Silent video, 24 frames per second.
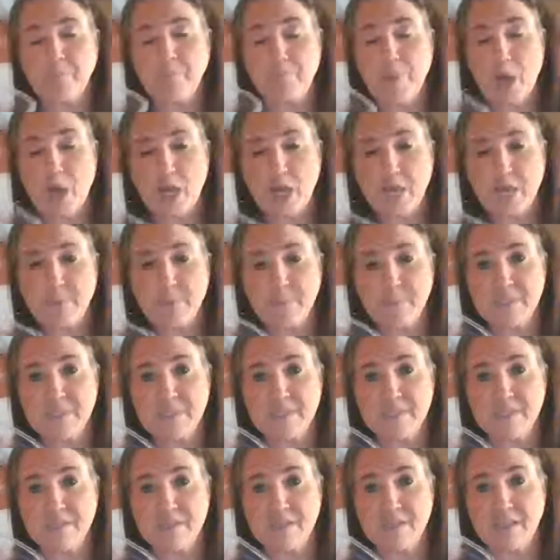
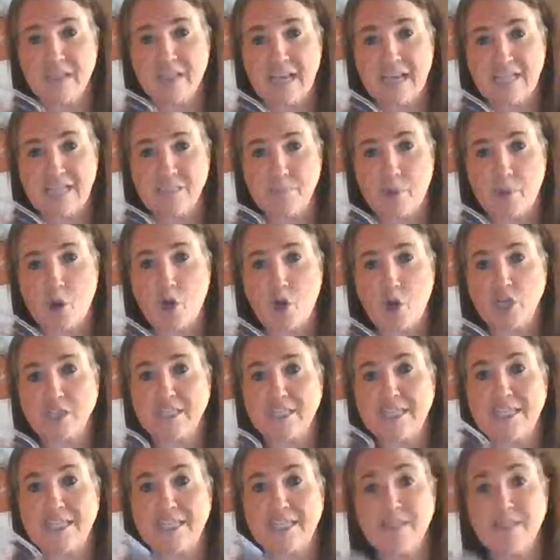bottoms, the glass part
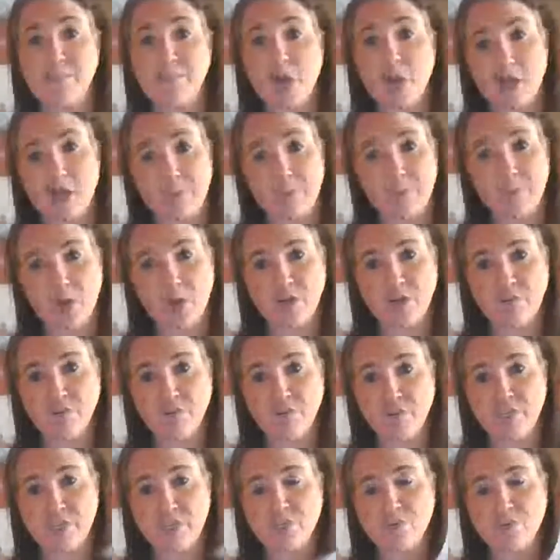in the bottom part of
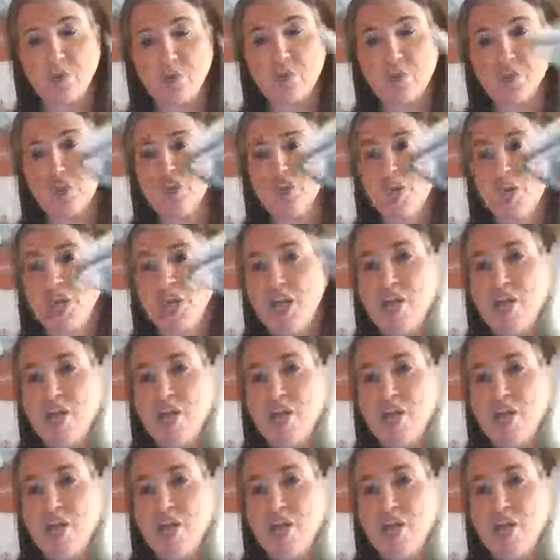your dishwasher,